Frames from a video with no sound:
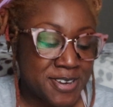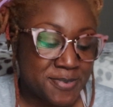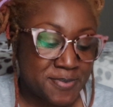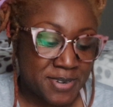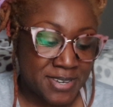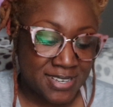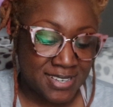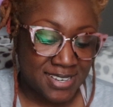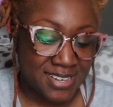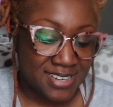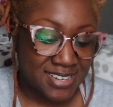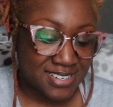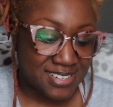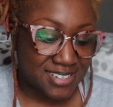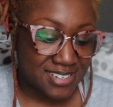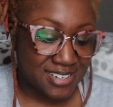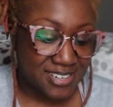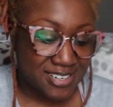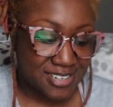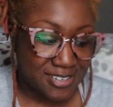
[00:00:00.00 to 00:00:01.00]
But yeah,
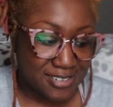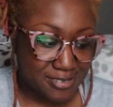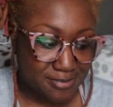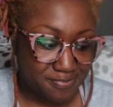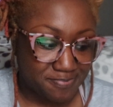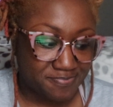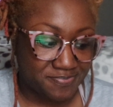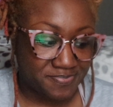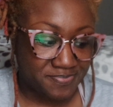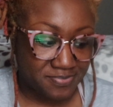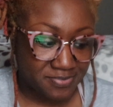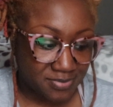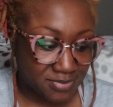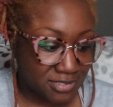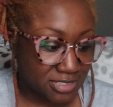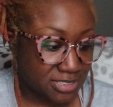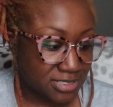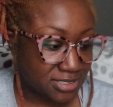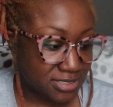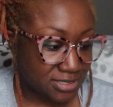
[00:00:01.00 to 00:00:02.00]

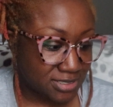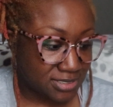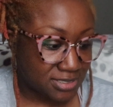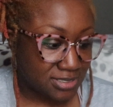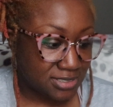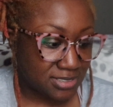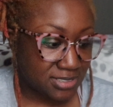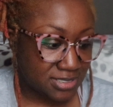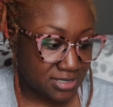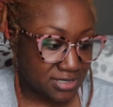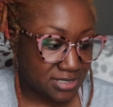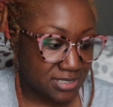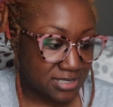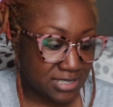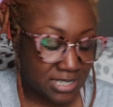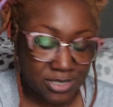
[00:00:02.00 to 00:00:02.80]
um,